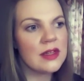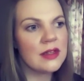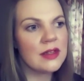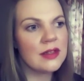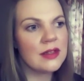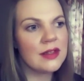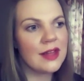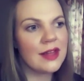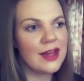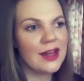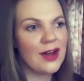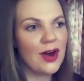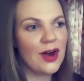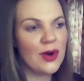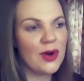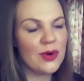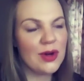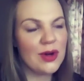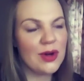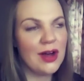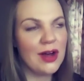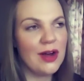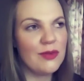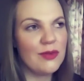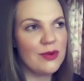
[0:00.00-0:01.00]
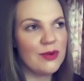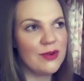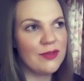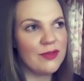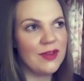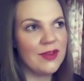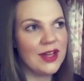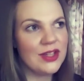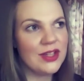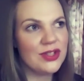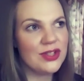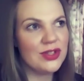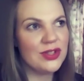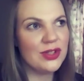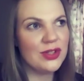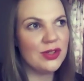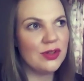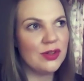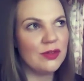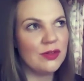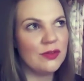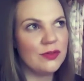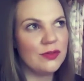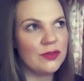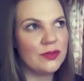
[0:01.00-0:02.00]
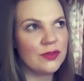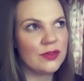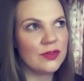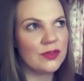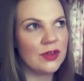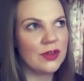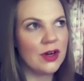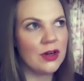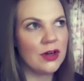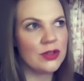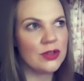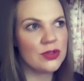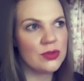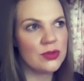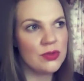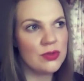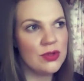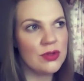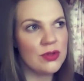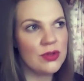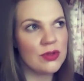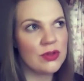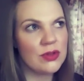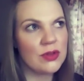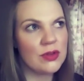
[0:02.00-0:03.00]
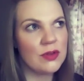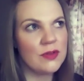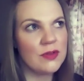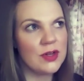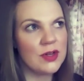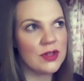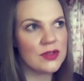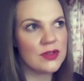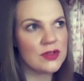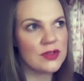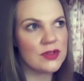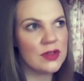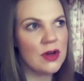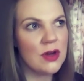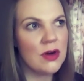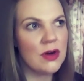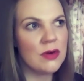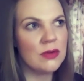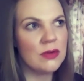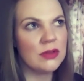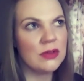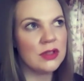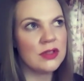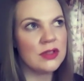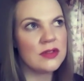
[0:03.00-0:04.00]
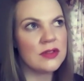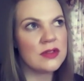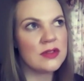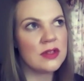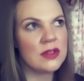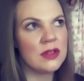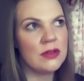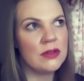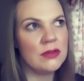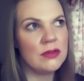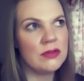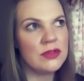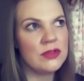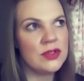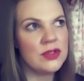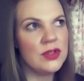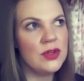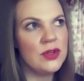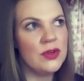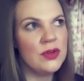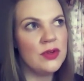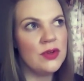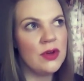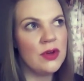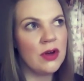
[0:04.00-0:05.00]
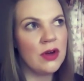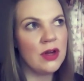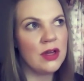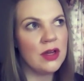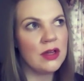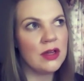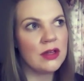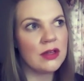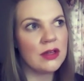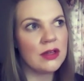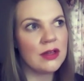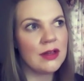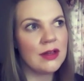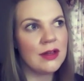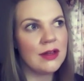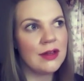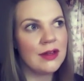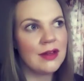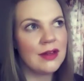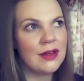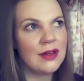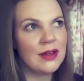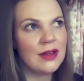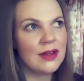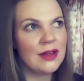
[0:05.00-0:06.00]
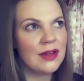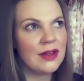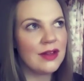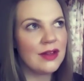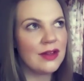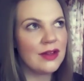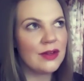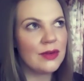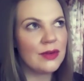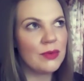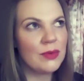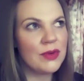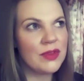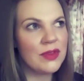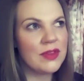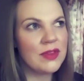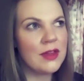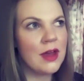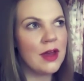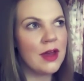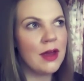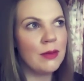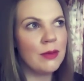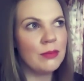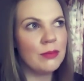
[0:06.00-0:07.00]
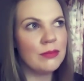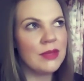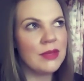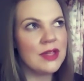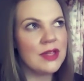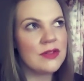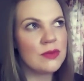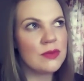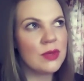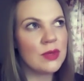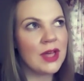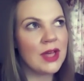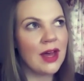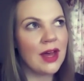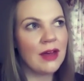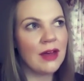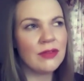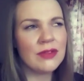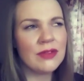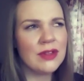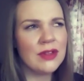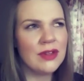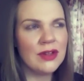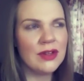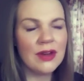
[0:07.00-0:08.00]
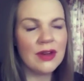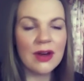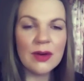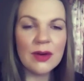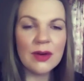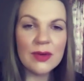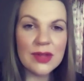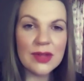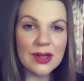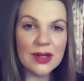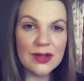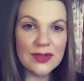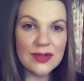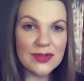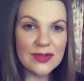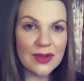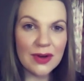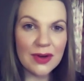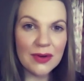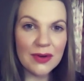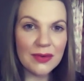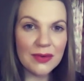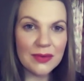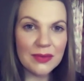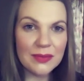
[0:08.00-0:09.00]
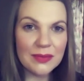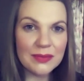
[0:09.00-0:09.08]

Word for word: they are a reflection of our truth, of our soul, and so to unite with them means we have to unite with our soul,